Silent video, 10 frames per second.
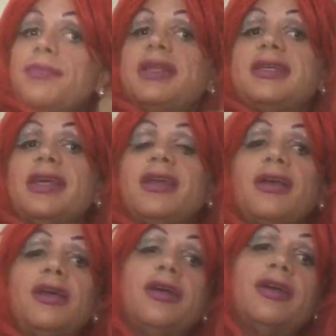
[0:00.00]

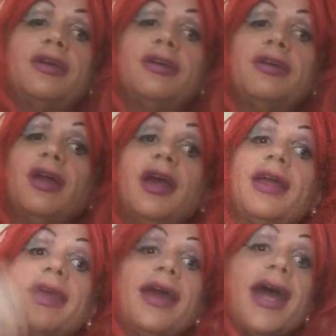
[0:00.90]
particular
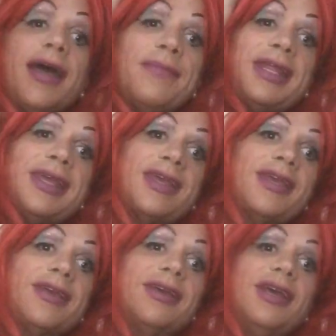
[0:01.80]

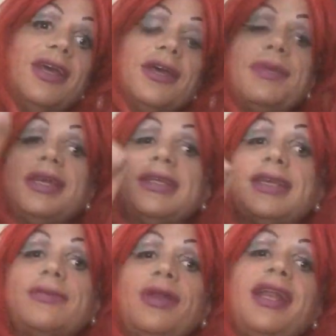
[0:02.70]
comedy because
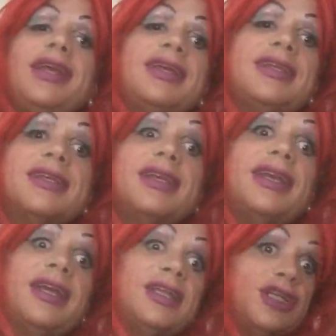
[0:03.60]
that's what it is.
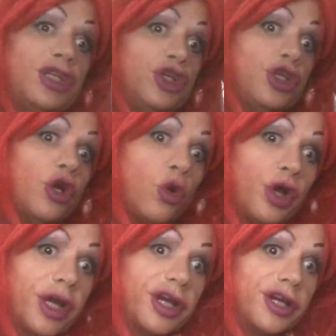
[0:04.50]
It's a
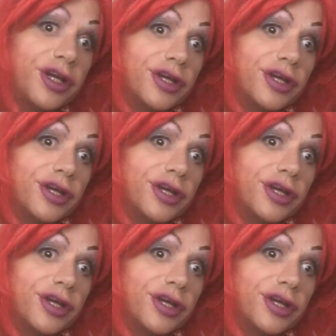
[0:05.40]
joke.